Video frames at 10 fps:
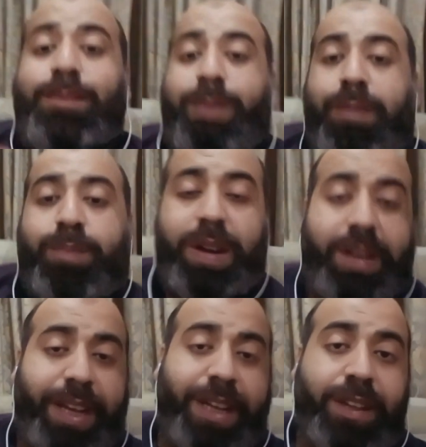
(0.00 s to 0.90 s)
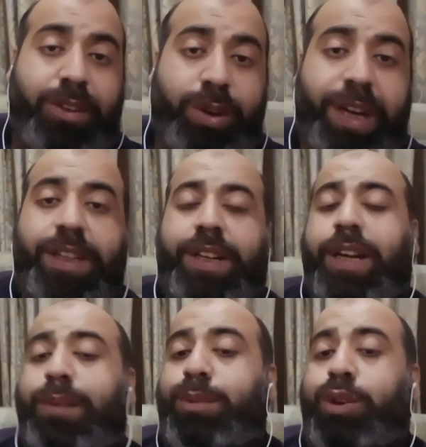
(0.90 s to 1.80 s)
People in United
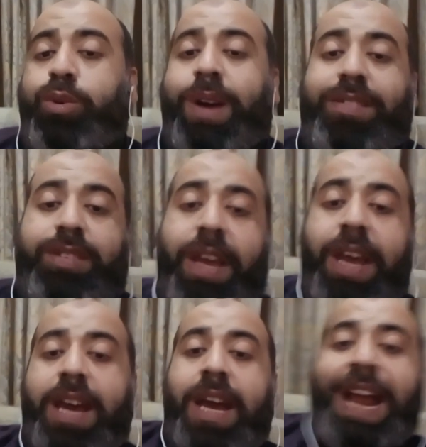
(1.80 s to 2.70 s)
Kingdom, USA,